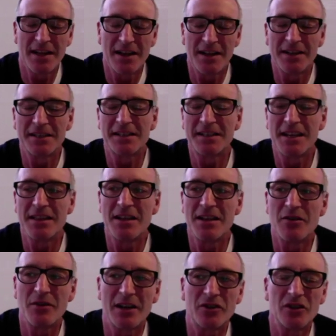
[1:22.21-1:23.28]
And I understand
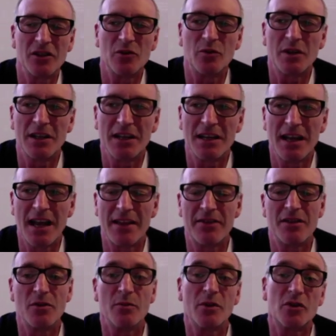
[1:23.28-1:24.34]
they're actually looking
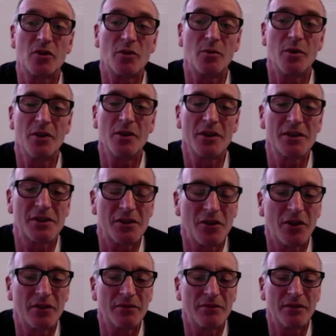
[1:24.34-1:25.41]
at the original works,
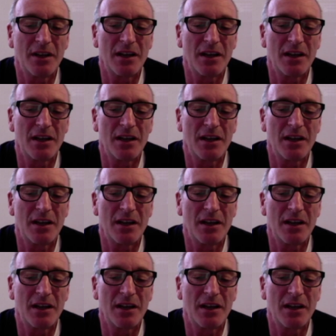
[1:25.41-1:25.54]
not